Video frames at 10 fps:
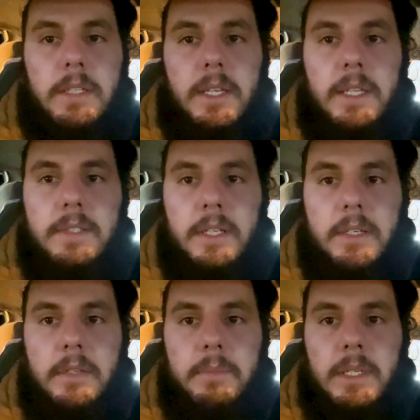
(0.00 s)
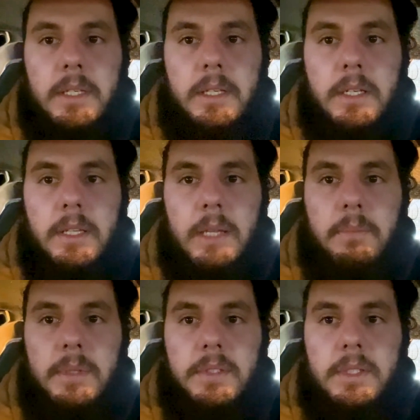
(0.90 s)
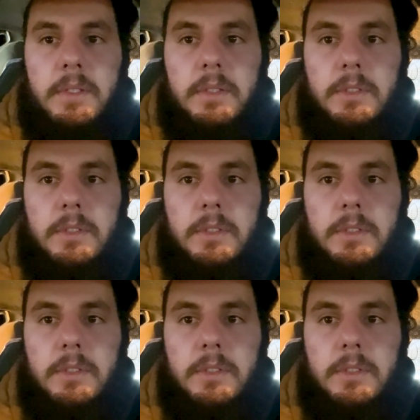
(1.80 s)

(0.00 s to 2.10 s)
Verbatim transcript: Today's not going to be uh, that busy,